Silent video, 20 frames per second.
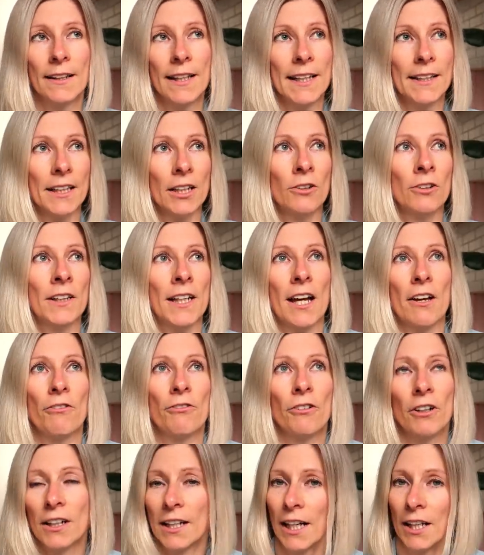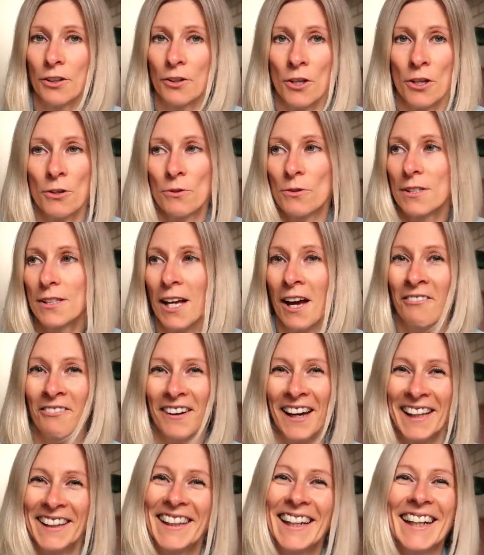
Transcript: let alone I forgot to use them when